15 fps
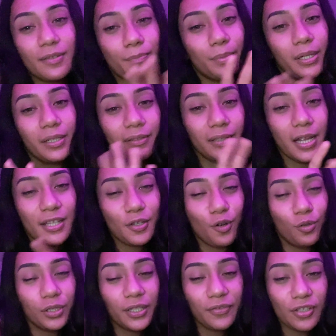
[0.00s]
But that's a
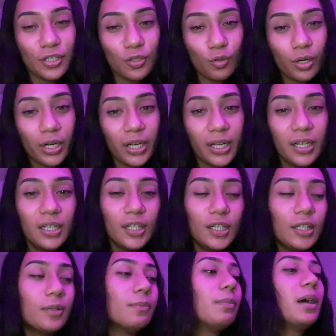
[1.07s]
whole different story.
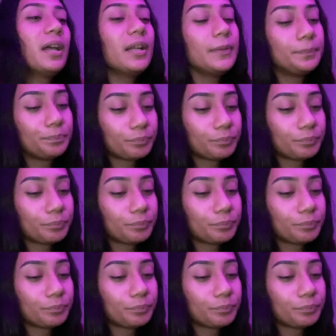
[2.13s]
But